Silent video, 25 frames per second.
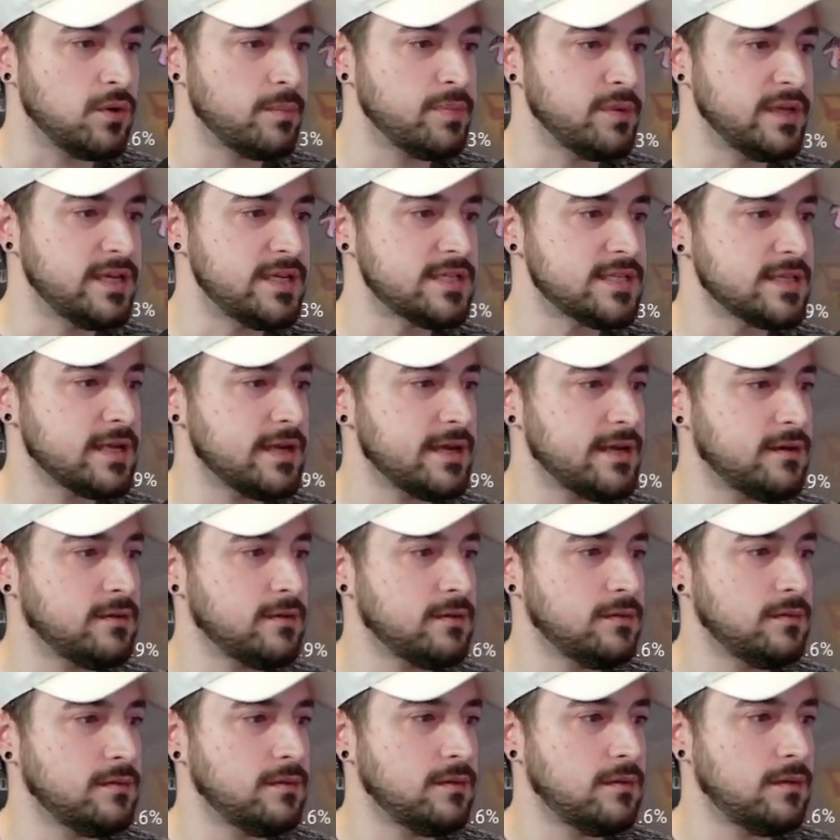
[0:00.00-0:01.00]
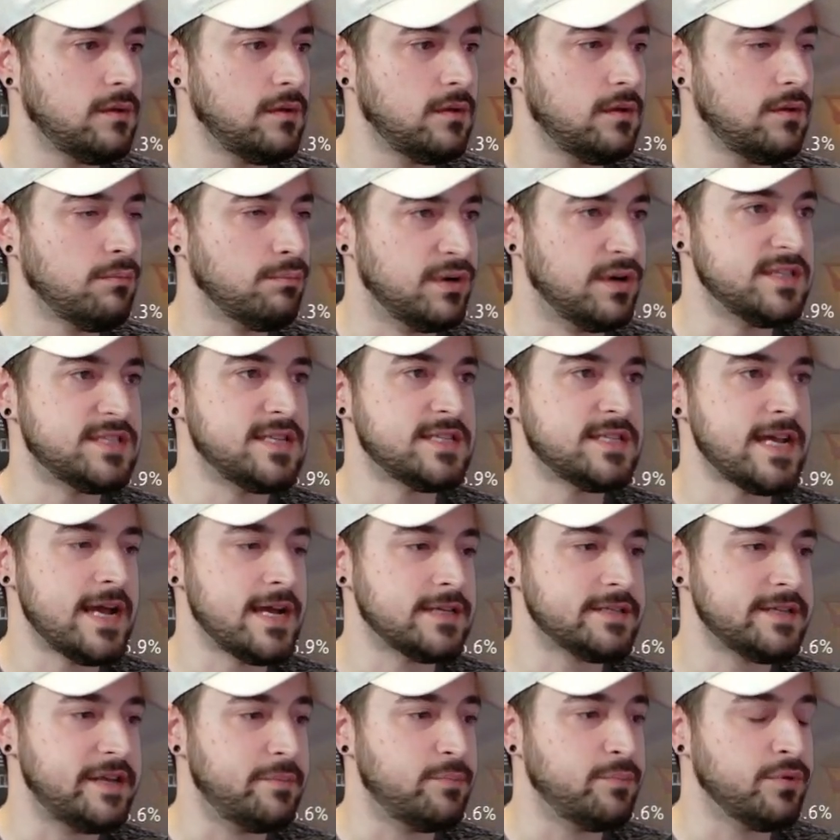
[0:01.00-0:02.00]
playstyle, but its
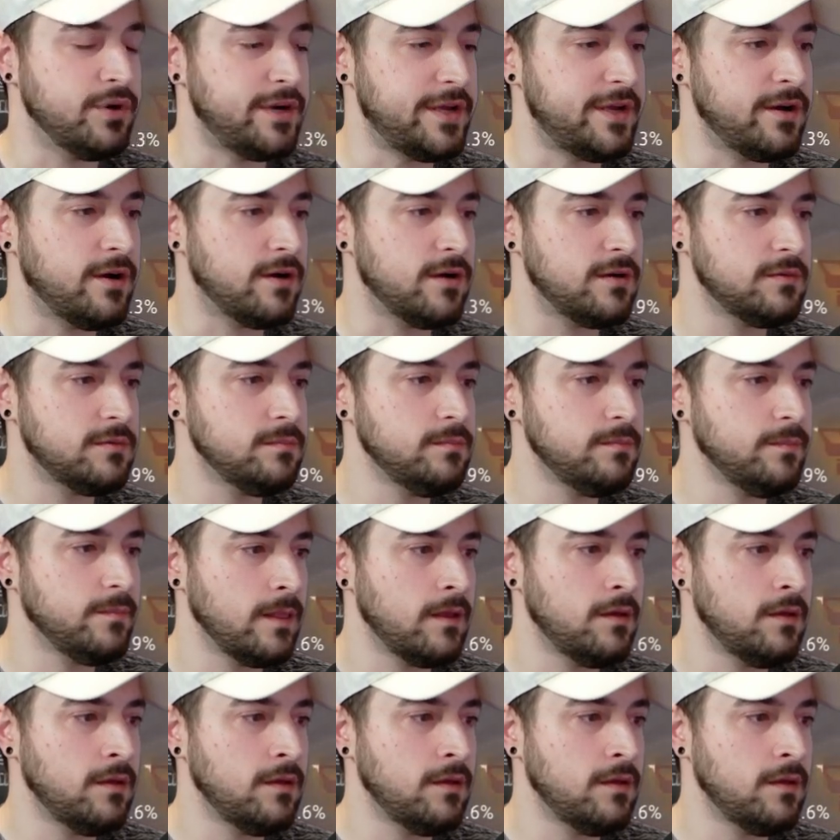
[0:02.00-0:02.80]
attacks hit pretty hard.